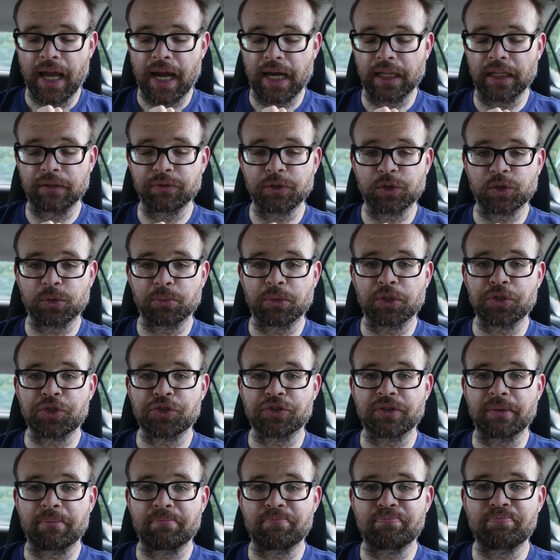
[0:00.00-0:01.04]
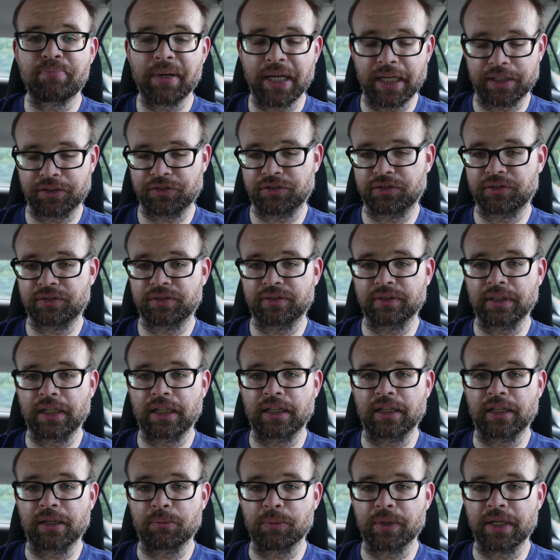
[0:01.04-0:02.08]
I love you so much. You're the best.
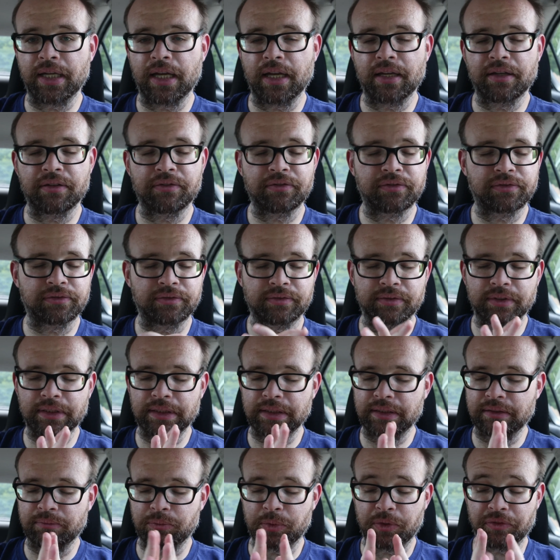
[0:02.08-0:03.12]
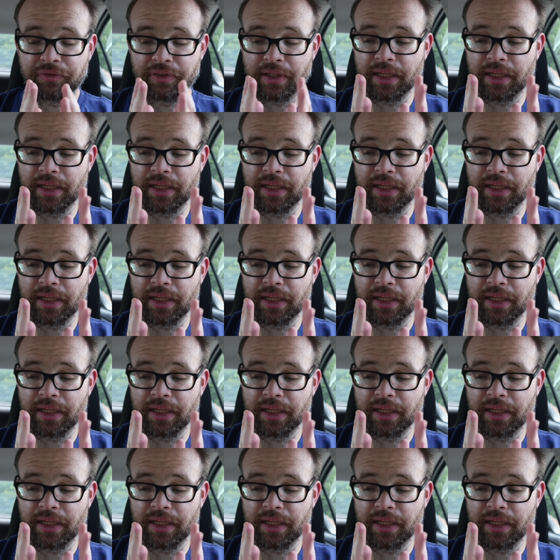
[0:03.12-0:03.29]
We've